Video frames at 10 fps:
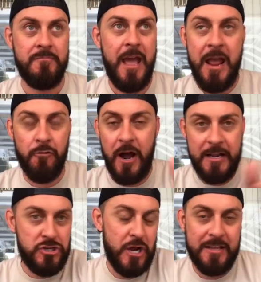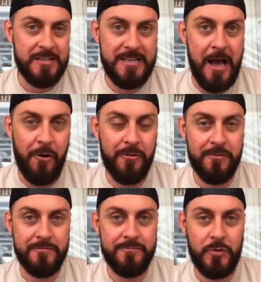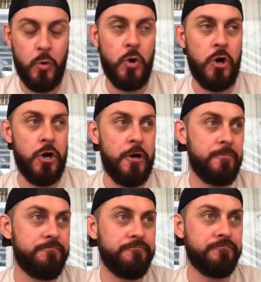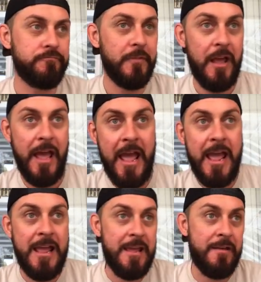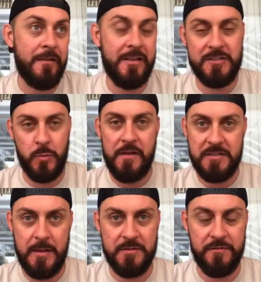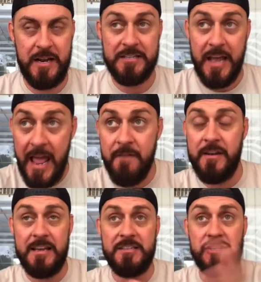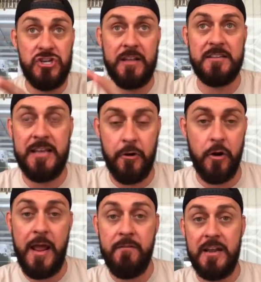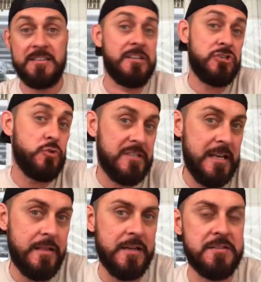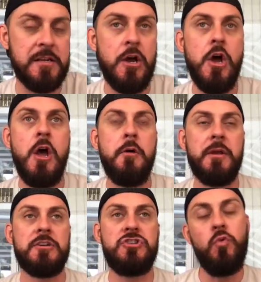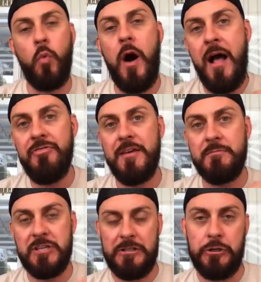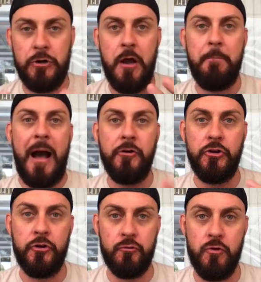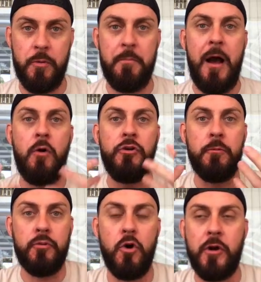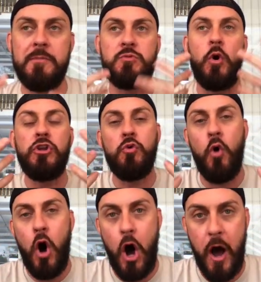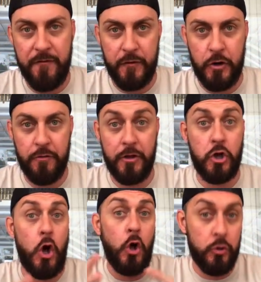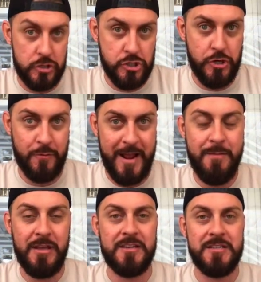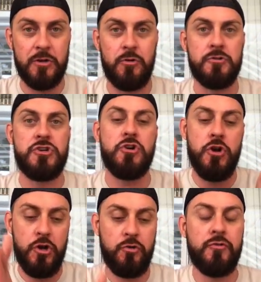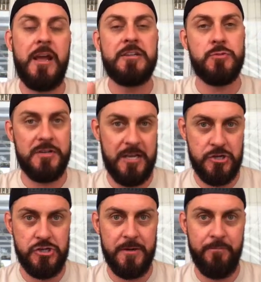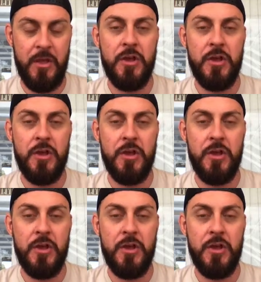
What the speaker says: hey, Ronnie, check this out. Or, hey, his wife's name is Vanessa. Hey, Vanessa, check this out. Or, hey, Vanessa, did you see this? Because you want them to learn about your group, about your programs, what you offer, the culture, right? Because the culture creates retention.